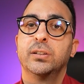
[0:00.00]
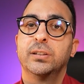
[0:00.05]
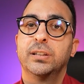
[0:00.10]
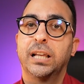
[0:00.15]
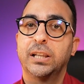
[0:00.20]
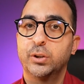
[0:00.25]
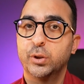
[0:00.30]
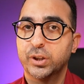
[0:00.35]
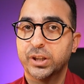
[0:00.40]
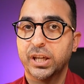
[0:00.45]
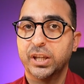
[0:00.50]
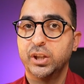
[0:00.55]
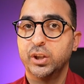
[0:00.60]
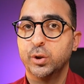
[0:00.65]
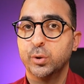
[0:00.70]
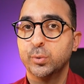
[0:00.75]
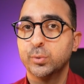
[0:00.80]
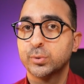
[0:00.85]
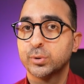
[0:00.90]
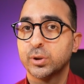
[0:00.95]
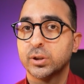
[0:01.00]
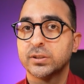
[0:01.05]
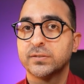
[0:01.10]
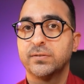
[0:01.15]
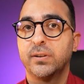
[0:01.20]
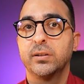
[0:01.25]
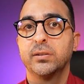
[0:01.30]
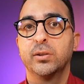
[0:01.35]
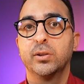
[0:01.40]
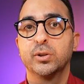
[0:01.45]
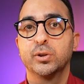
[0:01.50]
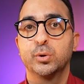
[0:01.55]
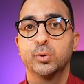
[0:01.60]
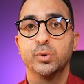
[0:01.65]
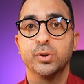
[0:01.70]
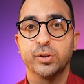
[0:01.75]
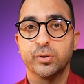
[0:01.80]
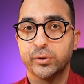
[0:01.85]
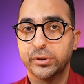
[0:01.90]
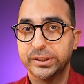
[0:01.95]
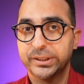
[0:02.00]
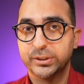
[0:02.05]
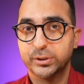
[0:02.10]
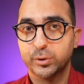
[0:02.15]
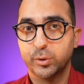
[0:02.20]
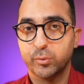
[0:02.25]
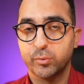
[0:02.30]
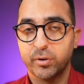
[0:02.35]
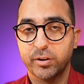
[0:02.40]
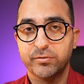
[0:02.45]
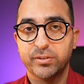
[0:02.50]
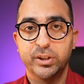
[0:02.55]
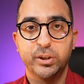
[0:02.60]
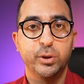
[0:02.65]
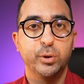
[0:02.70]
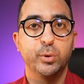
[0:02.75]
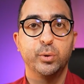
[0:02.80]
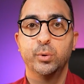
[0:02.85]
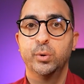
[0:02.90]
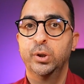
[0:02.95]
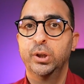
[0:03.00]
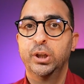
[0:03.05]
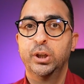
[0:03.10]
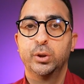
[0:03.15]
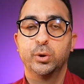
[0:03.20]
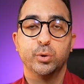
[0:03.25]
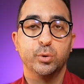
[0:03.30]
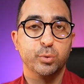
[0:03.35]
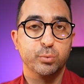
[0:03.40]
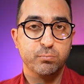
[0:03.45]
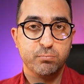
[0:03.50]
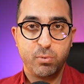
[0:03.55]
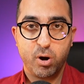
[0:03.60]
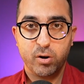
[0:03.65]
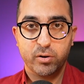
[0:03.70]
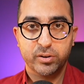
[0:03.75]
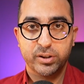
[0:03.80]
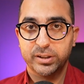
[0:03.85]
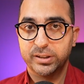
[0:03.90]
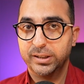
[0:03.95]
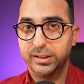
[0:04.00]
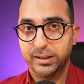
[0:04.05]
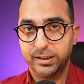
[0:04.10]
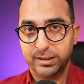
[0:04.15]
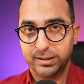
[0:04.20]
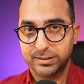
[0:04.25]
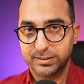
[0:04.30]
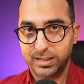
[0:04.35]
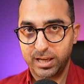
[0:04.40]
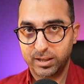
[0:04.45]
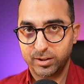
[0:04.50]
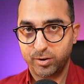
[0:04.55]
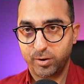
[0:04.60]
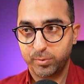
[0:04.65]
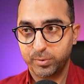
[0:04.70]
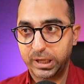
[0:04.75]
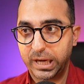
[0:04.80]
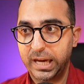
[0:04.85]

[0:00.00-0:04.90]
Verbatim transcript: that you can use those funnels to increase your revenue, to do marketing, etc.